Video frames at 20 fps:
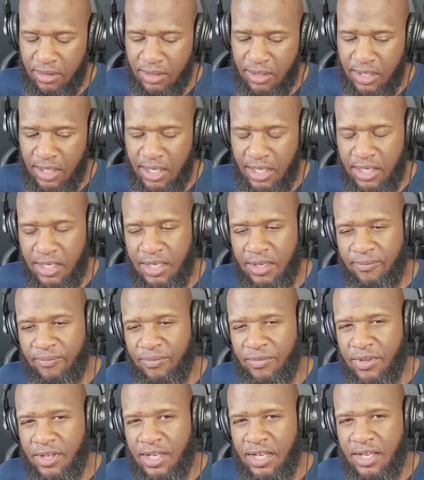And
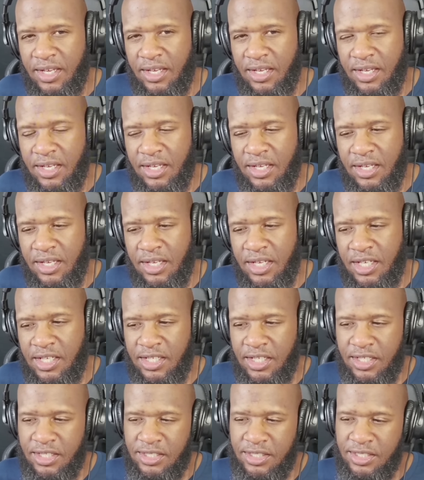he
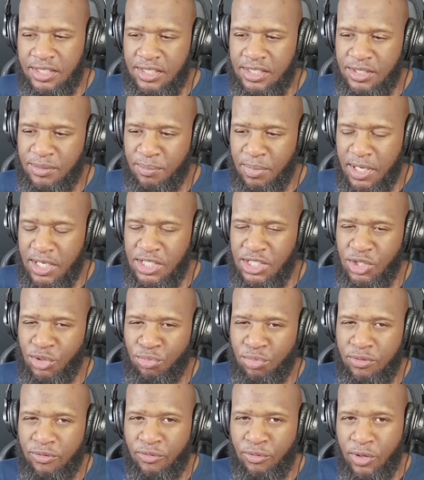does his best to
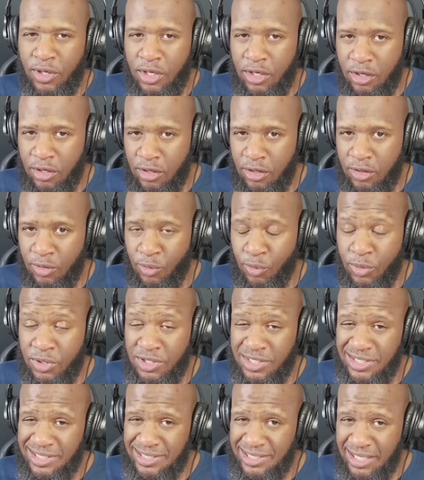befriend her with
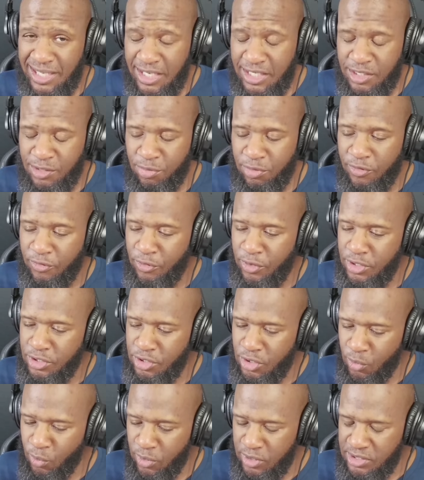success, befriends
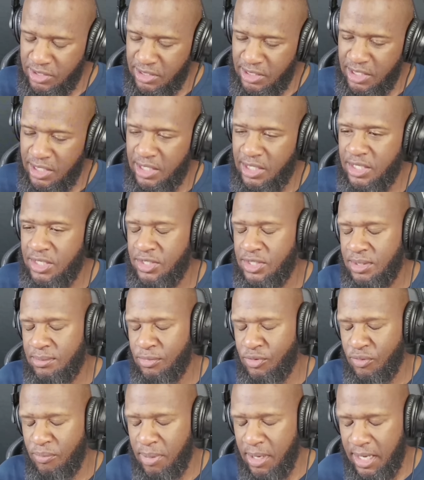her once again, gets her to
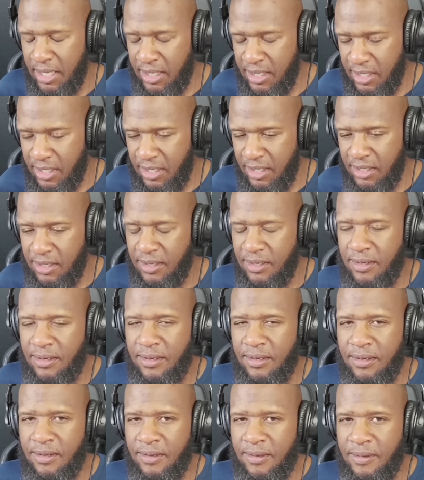move back in.
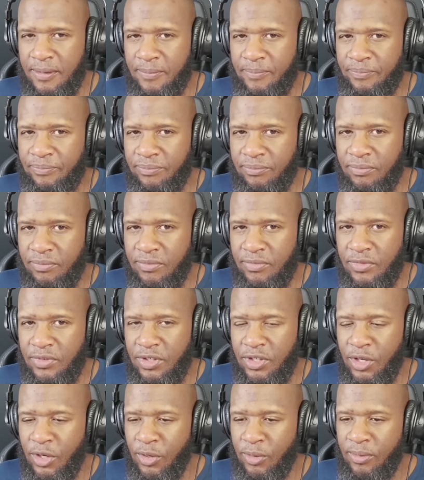
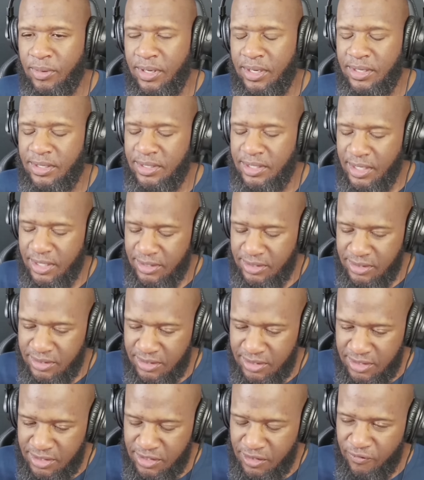No, yes,
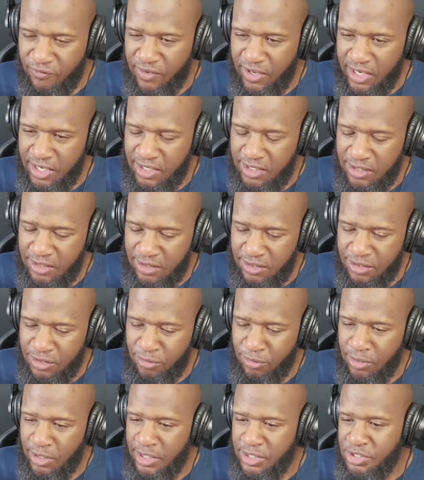is he faking the
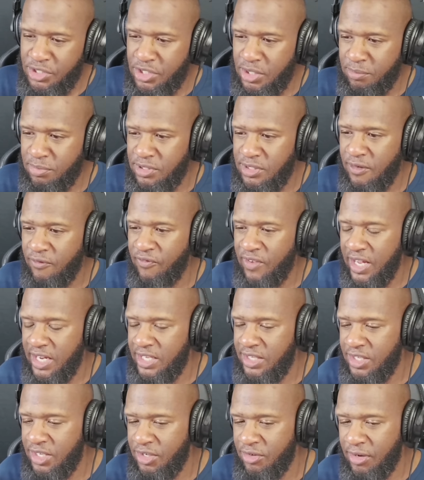relationship? Is he
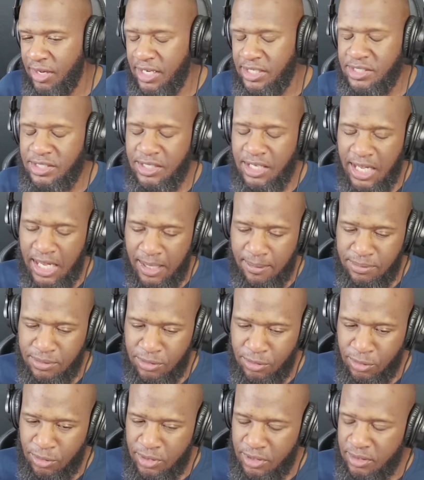faking the interaction?
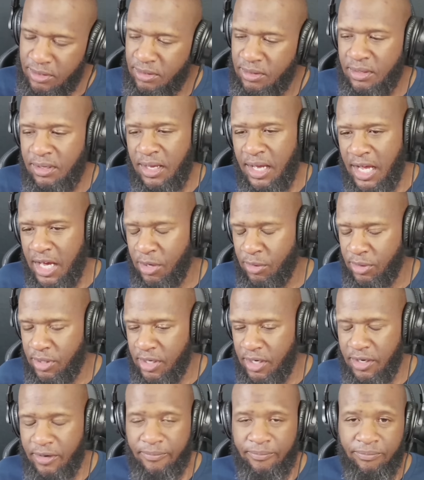Absolutely. I don't
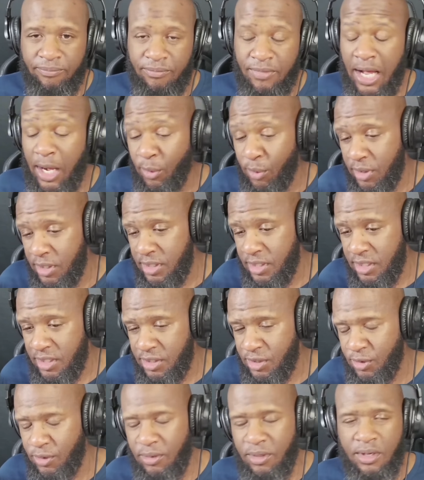care. I would have did it
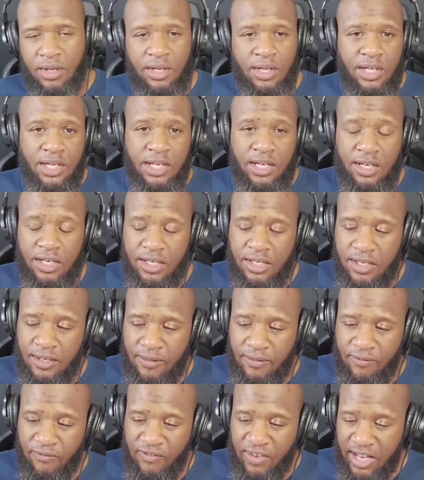too. He
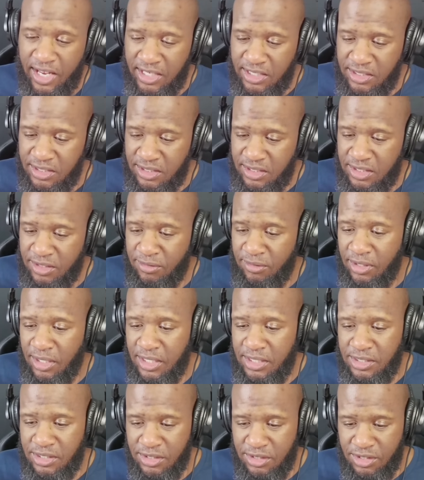fakes the
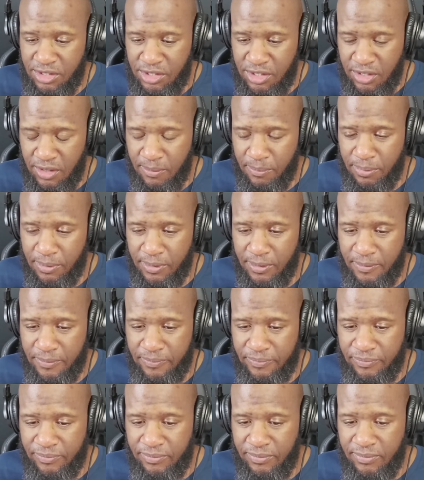relationship
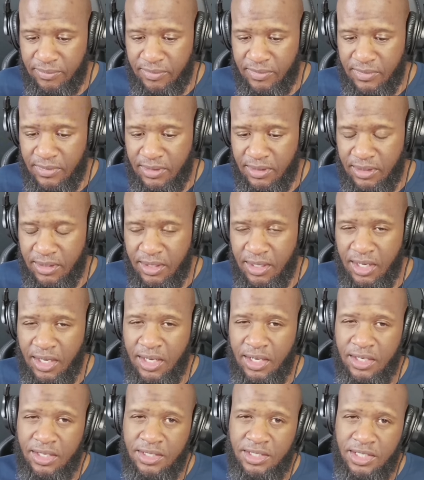in
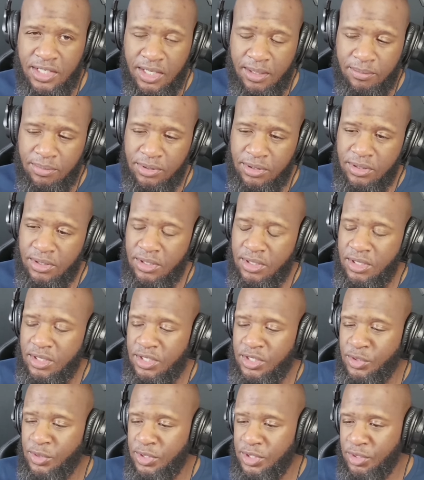an attempt
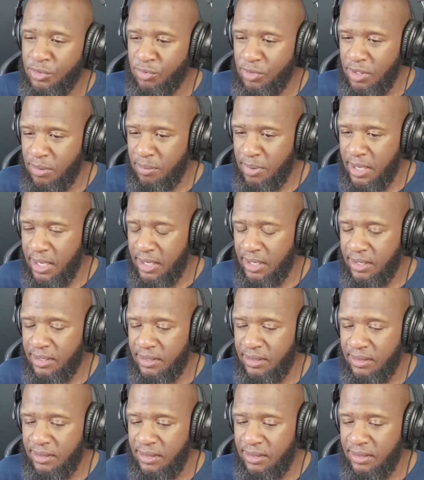to get the ring back.